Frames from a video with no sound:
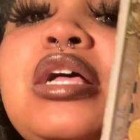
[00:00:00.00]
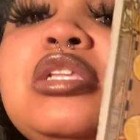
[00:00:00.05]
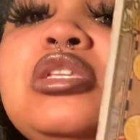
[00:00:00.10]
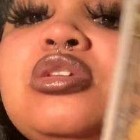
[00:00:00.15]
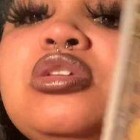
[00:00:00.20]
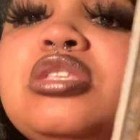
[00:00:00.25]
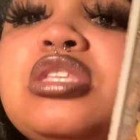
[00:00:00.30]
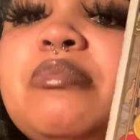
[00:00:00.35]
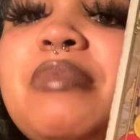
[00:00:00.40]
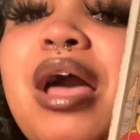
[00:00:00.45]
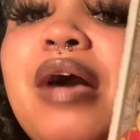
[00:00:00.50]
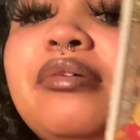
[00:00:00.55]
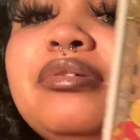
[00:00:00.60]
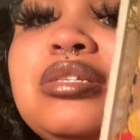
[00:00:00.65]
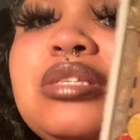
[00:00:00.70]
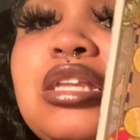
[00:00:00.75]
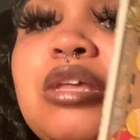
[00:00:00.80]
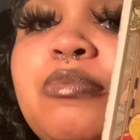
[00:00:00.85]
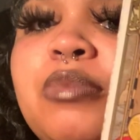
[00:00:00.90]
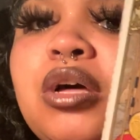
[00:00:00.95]
to somehow
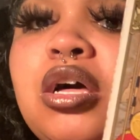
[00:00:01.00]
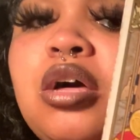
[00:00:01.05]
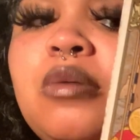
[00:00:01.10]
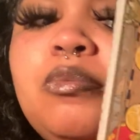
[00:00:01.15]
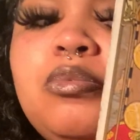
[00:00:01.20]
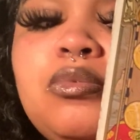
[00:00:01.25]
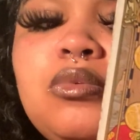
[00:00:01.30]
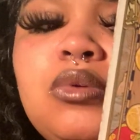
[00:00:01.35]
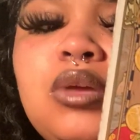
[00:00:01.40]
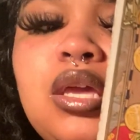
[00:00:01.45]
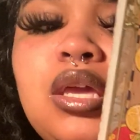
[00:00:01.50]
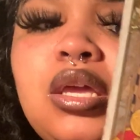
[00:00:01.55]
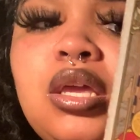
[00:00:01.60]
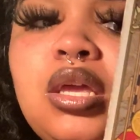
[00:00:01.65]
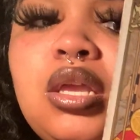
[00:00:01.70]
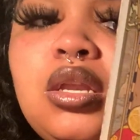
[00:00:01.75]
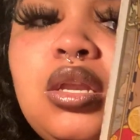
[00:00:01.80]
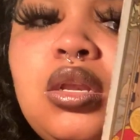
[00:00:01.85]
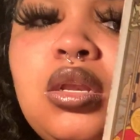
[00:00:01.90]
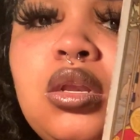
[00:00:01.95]
slip up
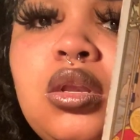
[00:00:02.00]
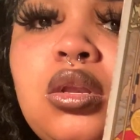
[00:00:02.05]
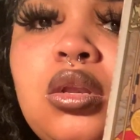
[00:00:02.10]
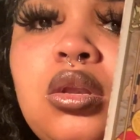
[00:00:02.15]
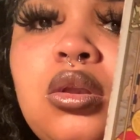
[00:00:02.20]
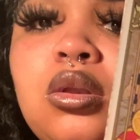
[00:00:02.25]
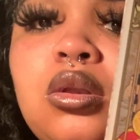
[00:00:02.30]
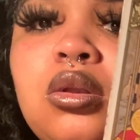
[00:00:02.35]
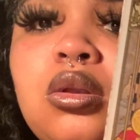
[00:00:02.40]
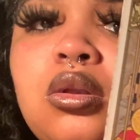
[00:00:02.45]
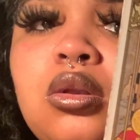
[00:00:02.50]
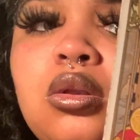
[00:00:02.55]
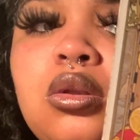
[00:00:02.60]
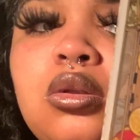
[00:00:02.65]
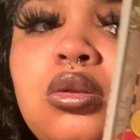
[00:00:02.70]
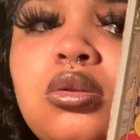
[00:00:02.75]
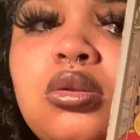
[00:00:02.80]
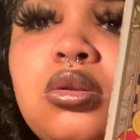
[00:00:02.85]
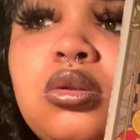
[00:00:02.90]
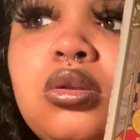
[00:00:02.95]
and
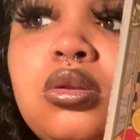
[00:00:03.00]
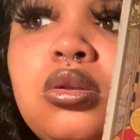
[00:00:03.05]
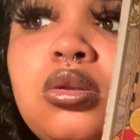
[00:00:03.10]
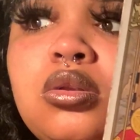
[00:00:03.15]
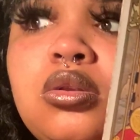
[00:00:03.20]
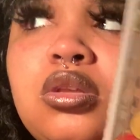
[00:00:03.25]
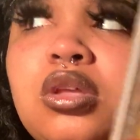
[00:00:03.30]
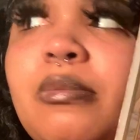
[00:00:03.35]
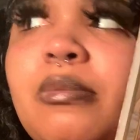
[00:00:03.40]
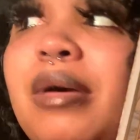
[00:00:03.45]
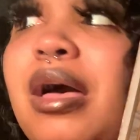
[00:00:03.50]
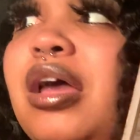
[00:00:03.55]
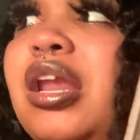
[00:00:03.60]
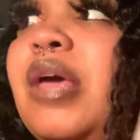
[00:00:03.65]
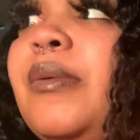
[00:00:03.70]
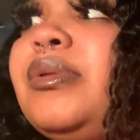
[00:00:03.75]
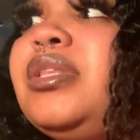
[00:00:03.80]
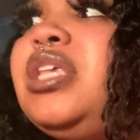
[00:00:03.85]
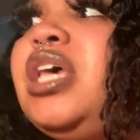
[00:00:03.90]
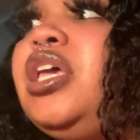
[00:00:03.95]
somehow they
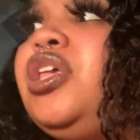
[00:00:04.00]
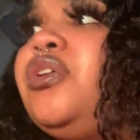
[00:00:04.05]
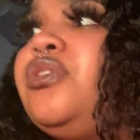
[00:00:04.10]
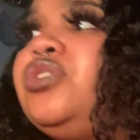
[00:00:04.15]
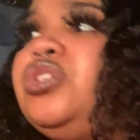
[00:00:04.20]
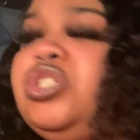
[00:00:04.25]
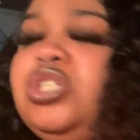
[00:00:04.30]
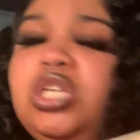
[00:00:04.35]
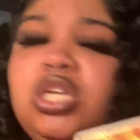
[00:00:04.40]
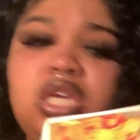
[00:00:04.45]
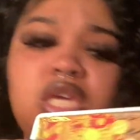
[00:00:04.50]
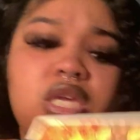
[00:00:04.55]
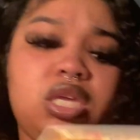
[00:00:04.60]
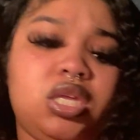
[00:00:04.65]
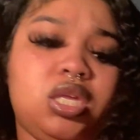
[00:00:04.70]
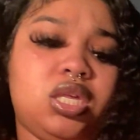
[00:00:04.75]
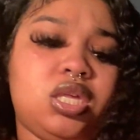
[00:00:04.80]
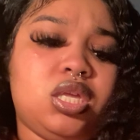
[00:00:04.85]
would take your shit.